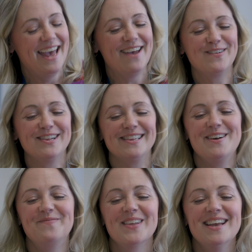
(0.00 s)
It
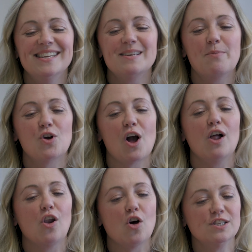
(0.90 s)
will debunk a
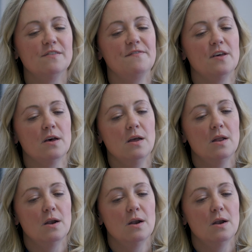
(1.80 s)
lot of the